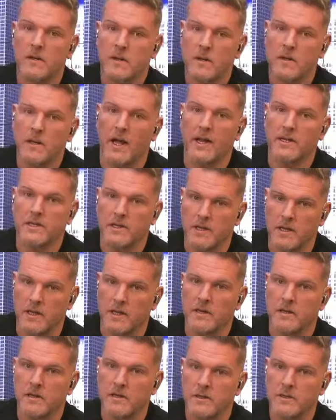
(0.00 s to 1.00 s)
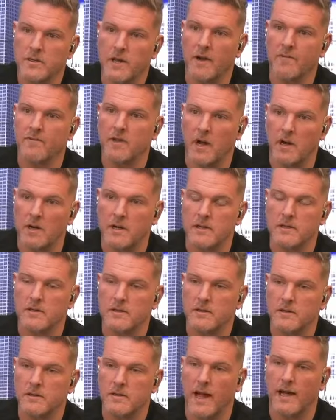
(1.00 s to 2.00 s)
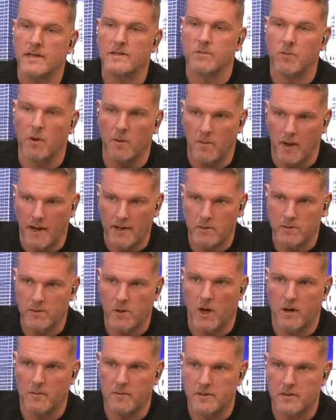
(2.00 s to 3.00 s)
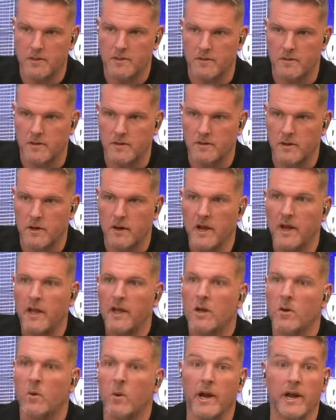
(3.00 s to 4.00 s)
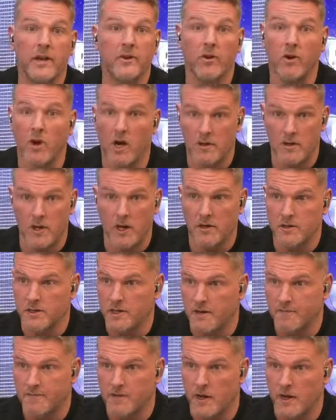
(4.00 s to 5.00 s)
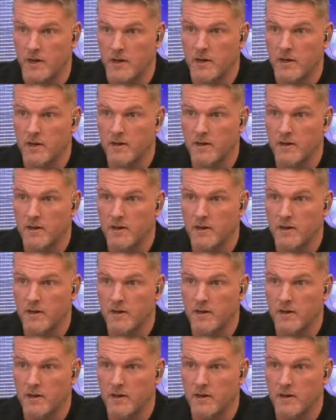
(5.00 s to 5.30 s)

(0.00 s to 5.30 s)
allegedly, yeah. Jeff Duncan's, that's what Michael Thomas is using. Allegedly, sure. We do not know Jeff Dunk.